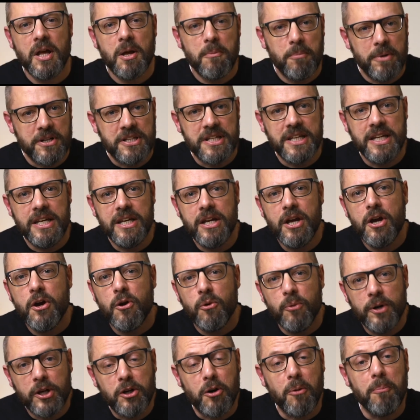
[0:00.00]
But he
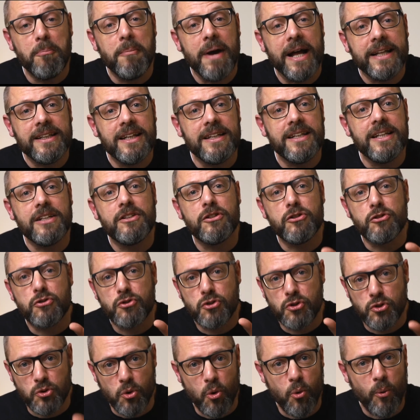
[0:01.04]
recommended it
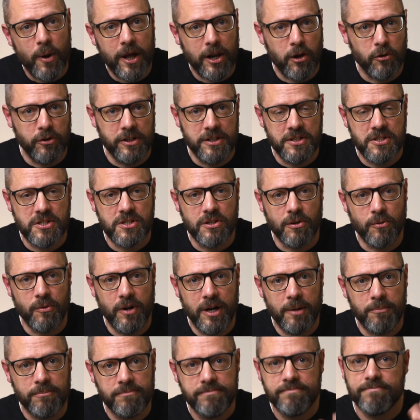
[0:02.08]
so well on
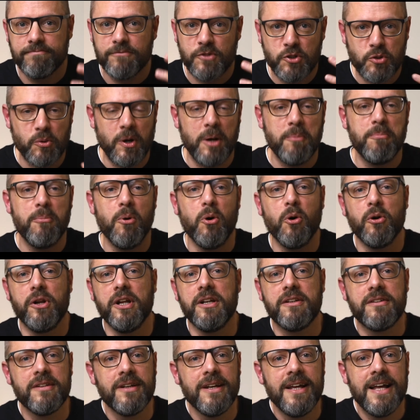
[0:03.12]
Instagram, so I bought
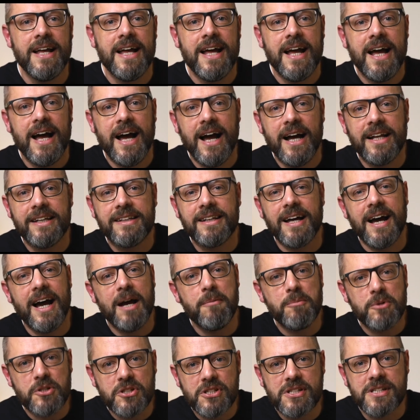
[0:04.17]
it. And I
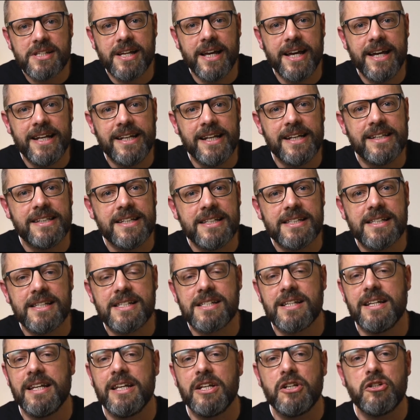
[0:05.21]
must say that this is
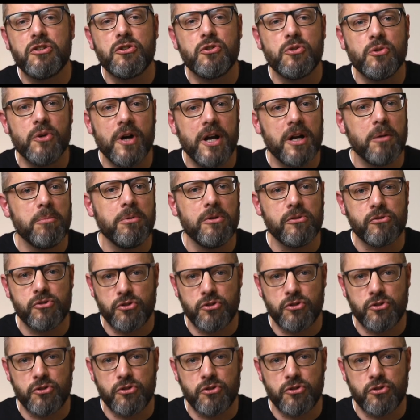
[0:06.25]
an incredible